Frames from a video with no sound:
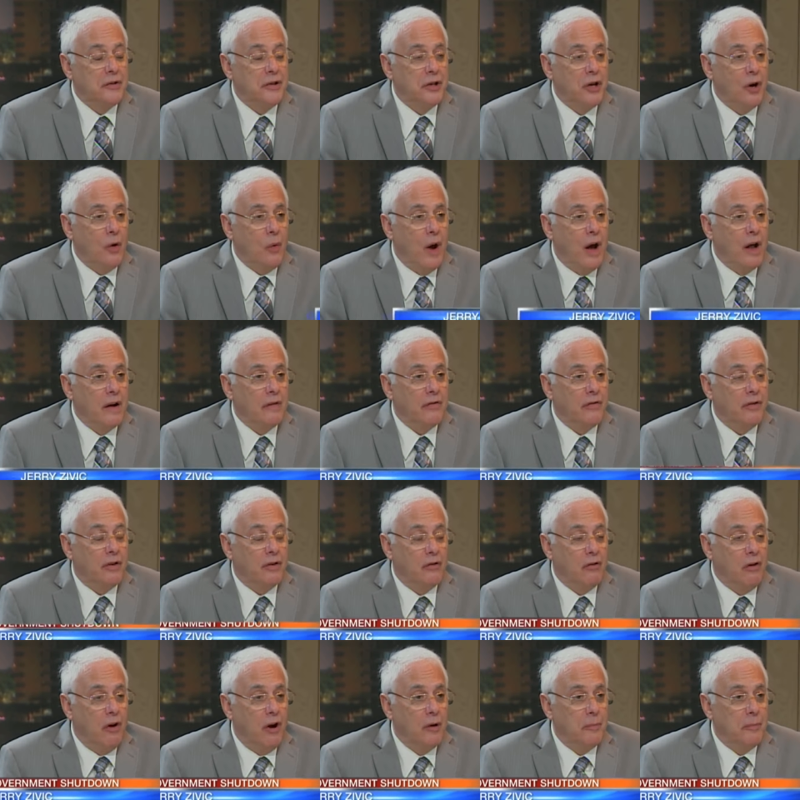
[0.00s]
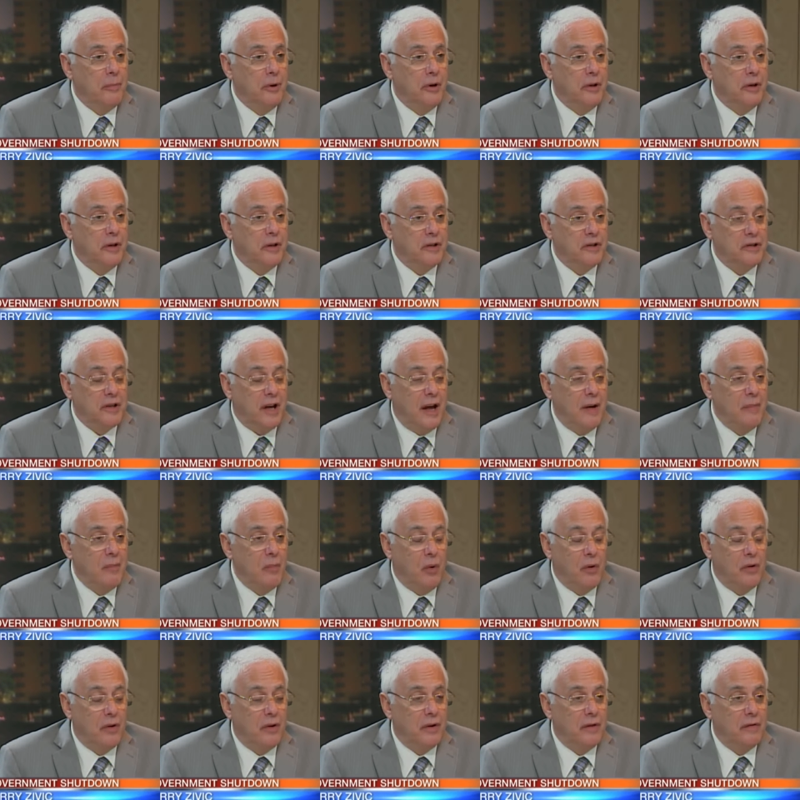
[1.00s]
go on for a long period of time,
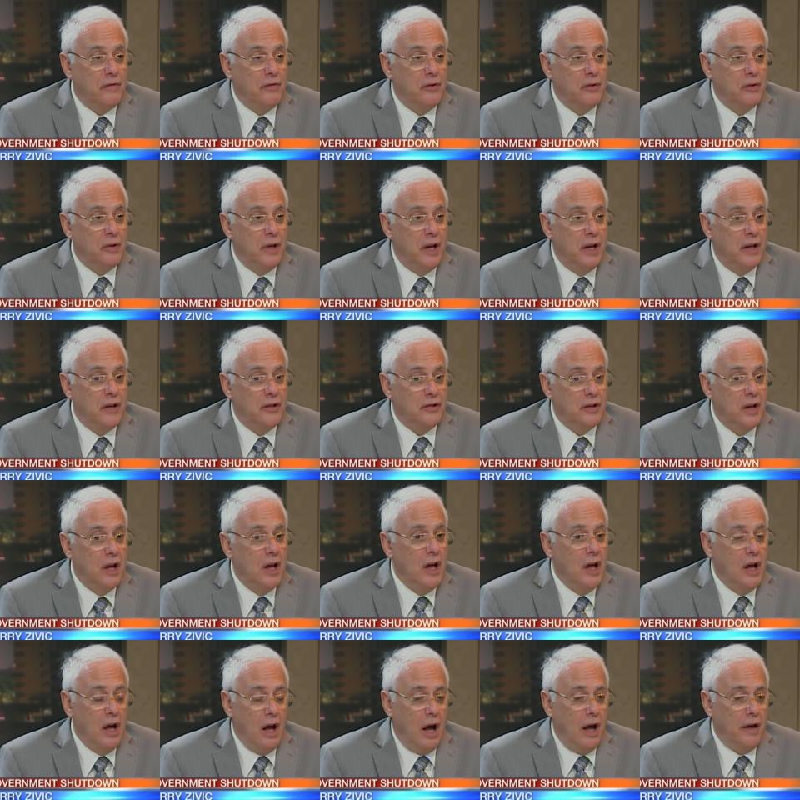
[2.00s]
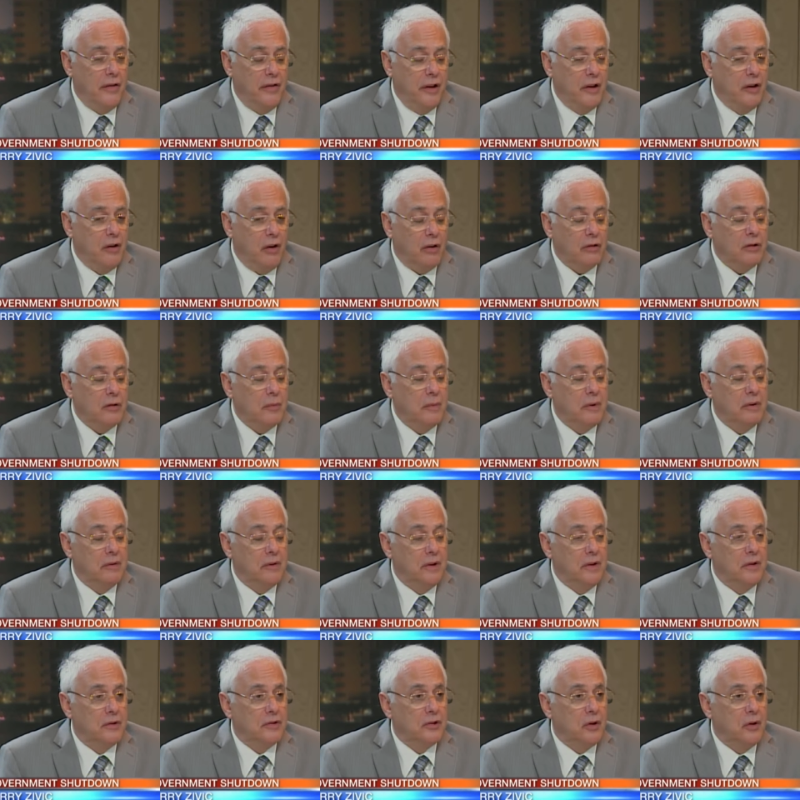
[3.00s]
more than a few days, I think ultimately
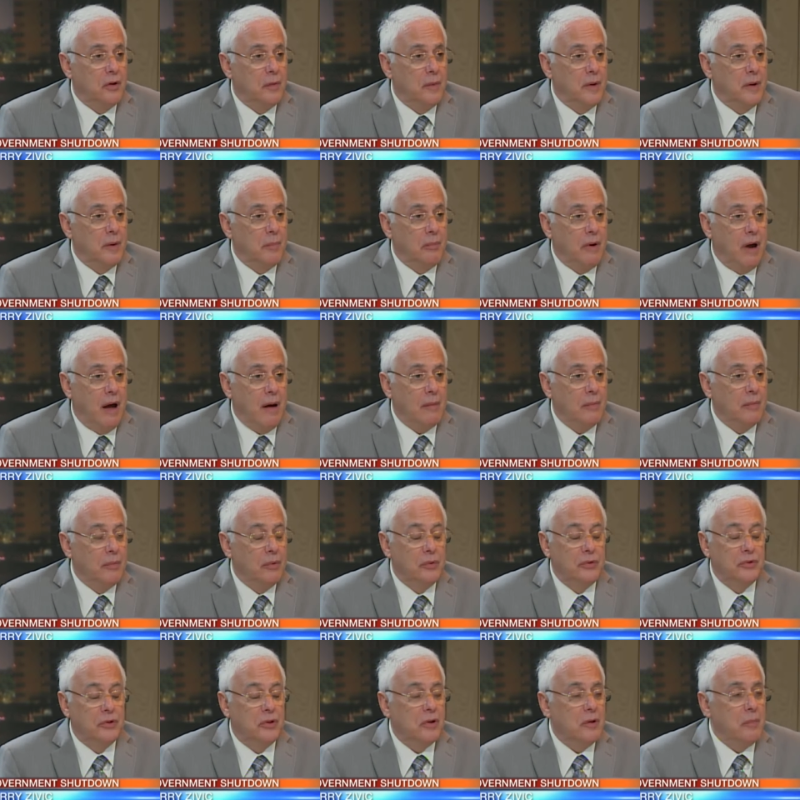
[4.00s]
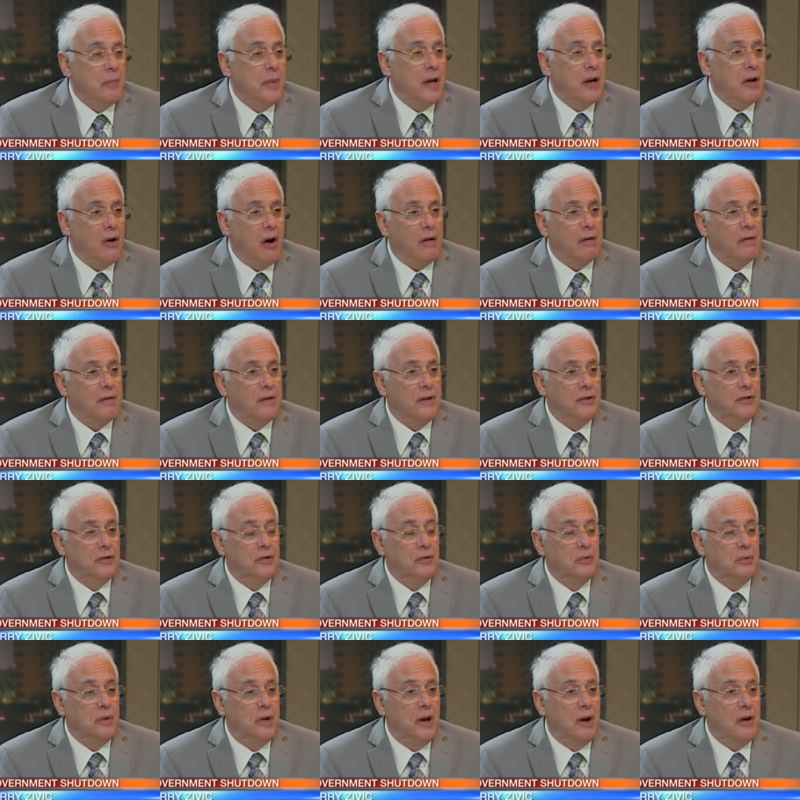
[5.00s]
there's going to be a problem. Who's going to make all of these
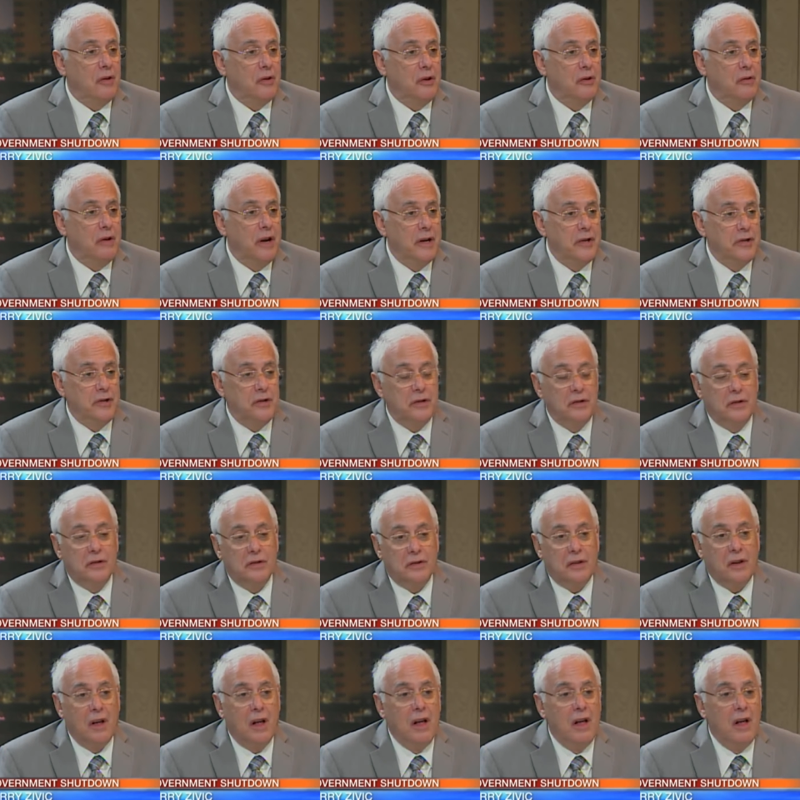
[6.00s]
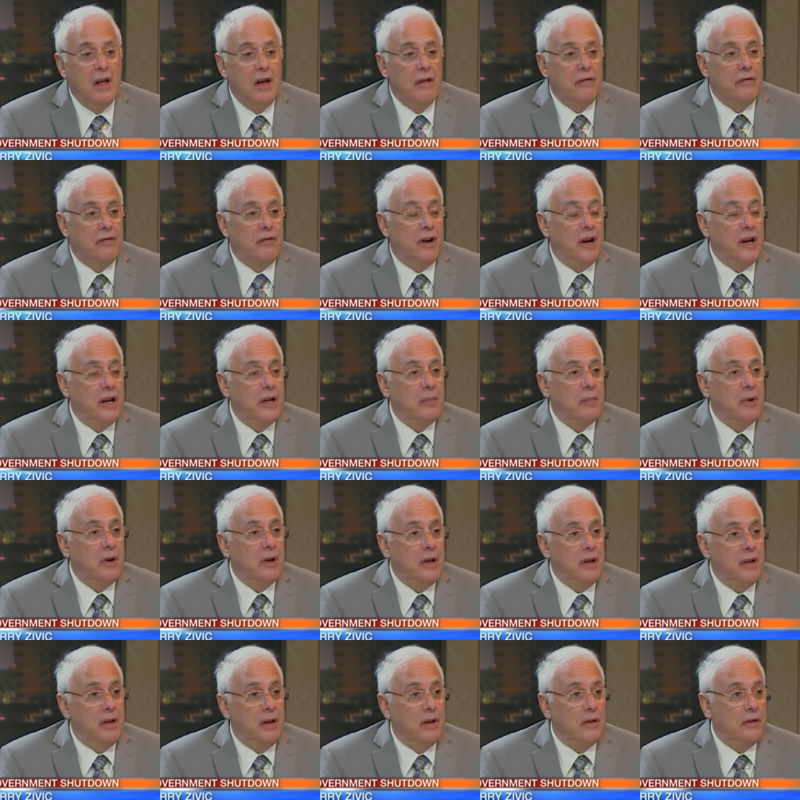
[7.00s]
new calculations? for anybody
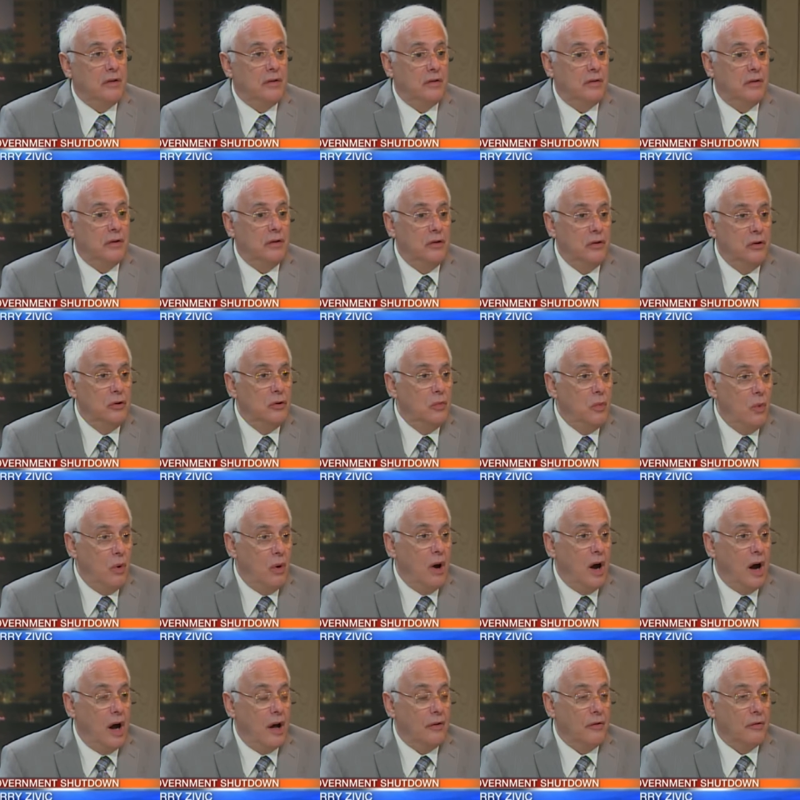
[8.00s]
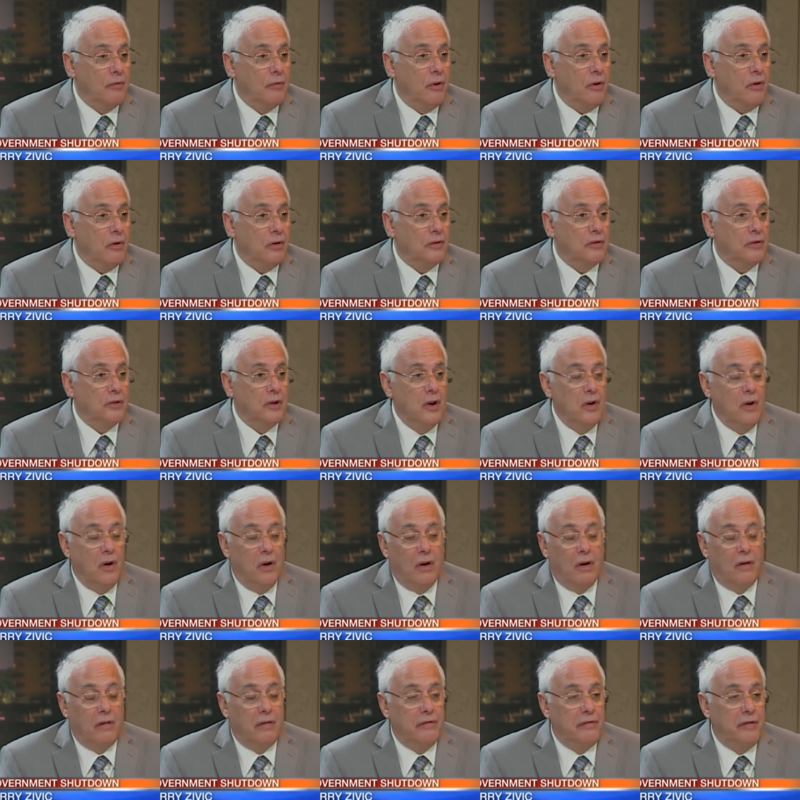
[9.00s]
that's new on the rolls
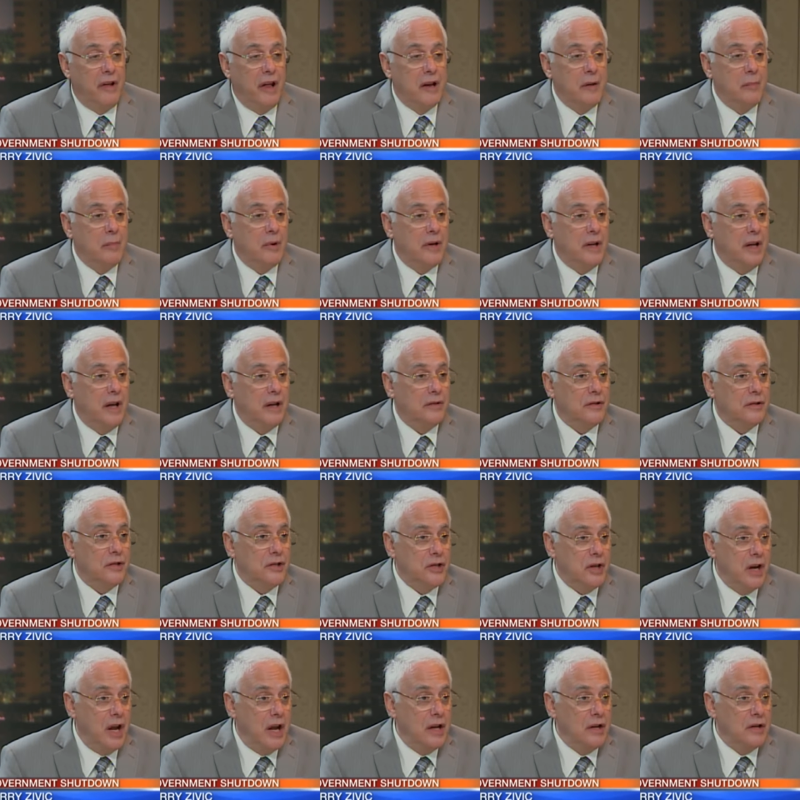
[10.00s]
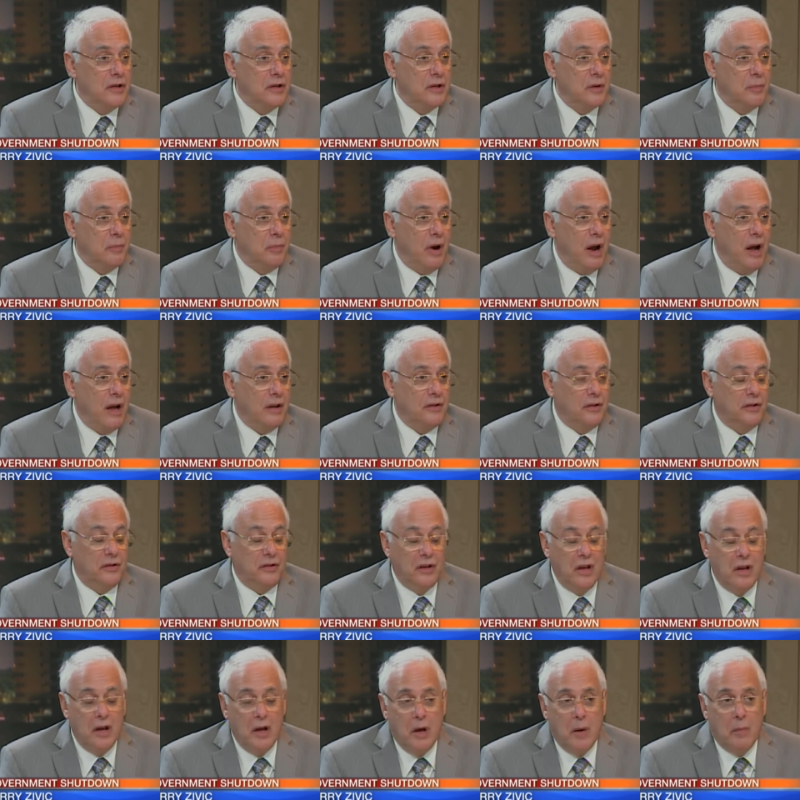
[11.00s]
or if anybody has a change in the process.
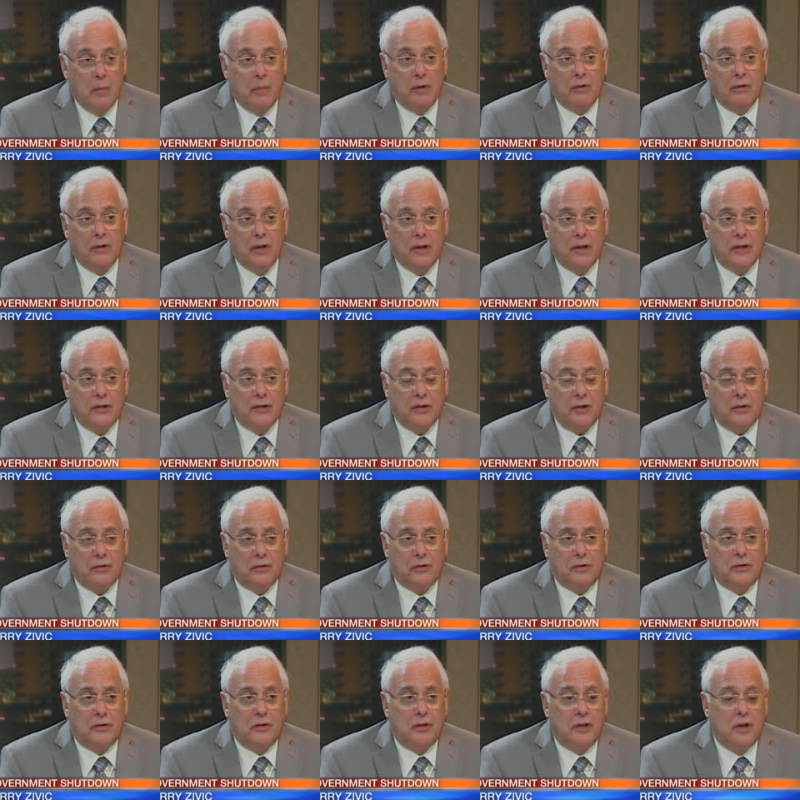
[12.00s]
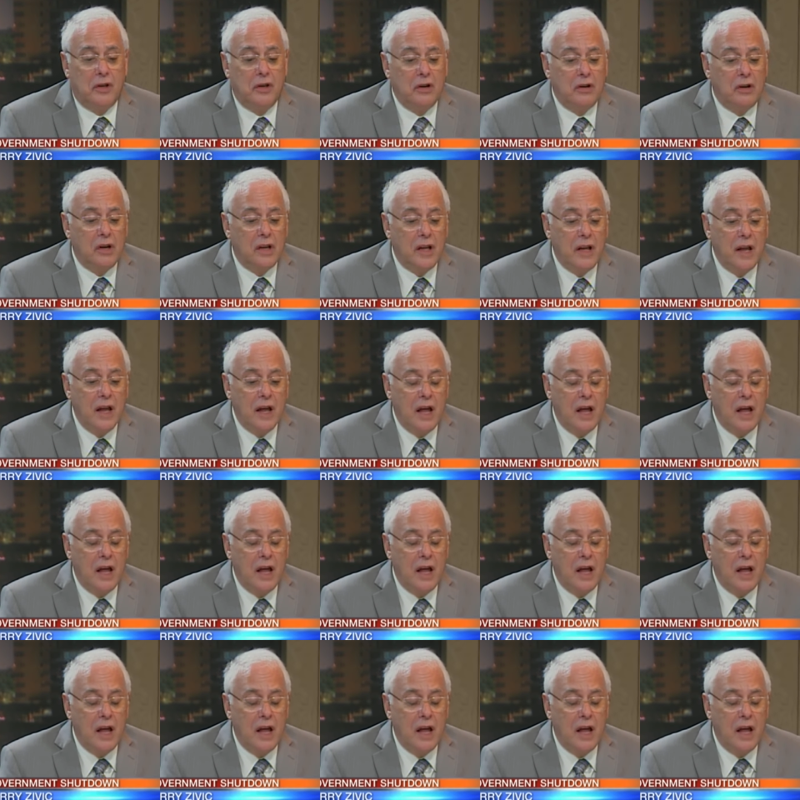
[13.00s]
But look at Social Security.